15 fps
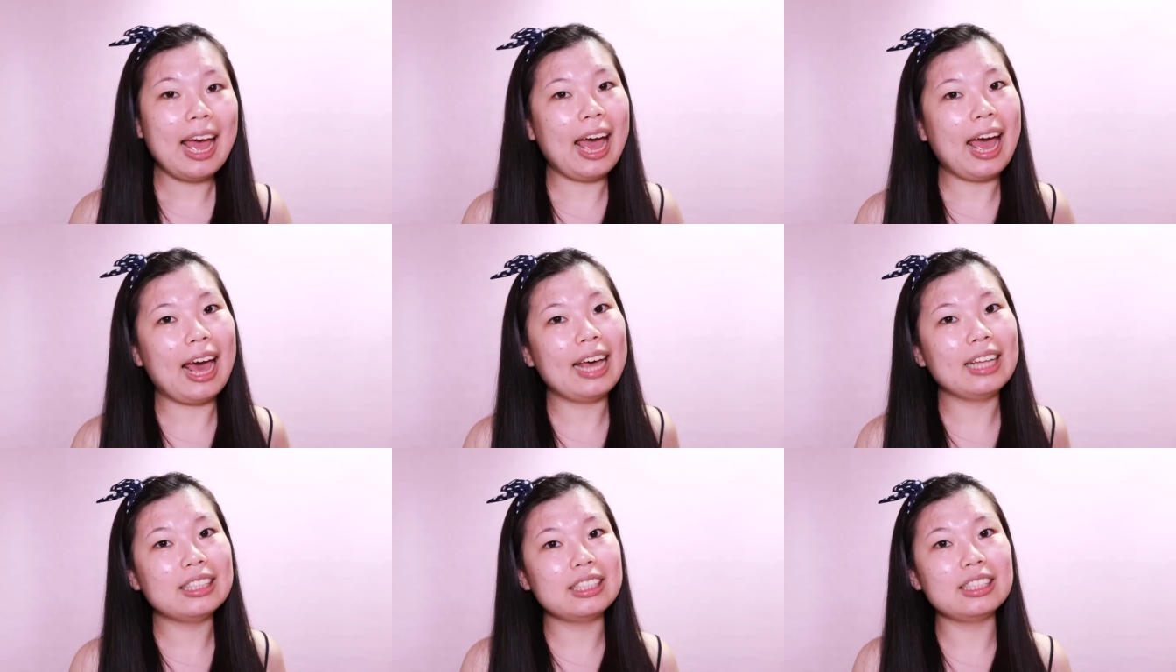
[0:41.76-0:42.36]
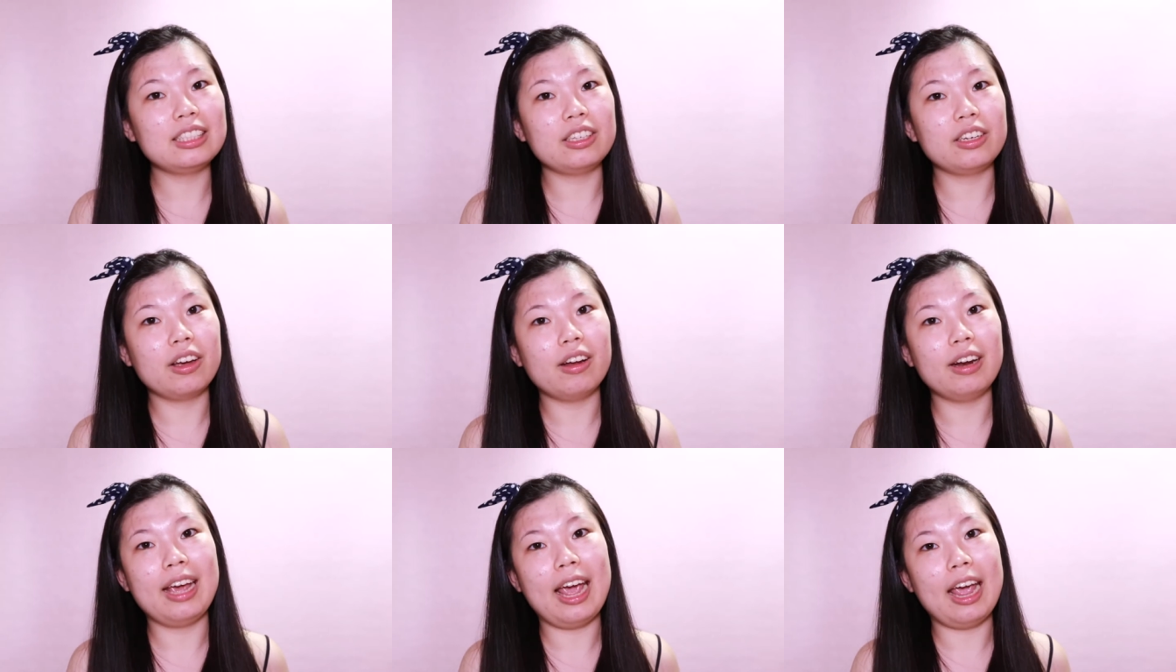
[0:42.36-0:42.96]
hence you
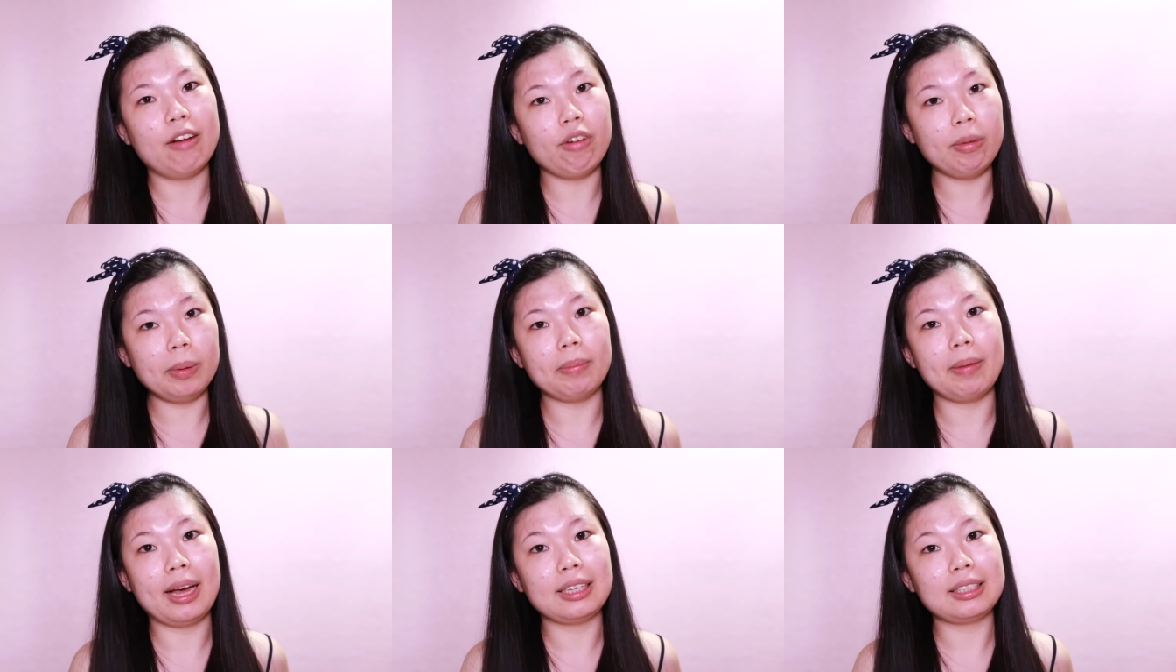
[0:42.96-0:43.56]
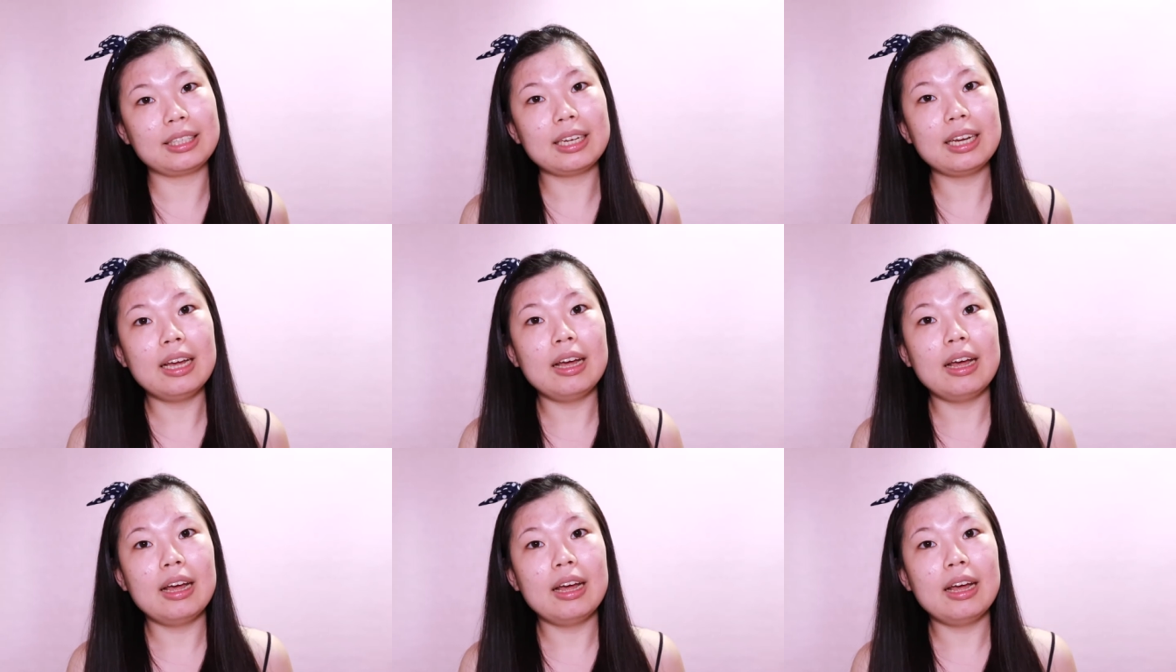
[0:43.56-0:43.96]
call it a rubber mask.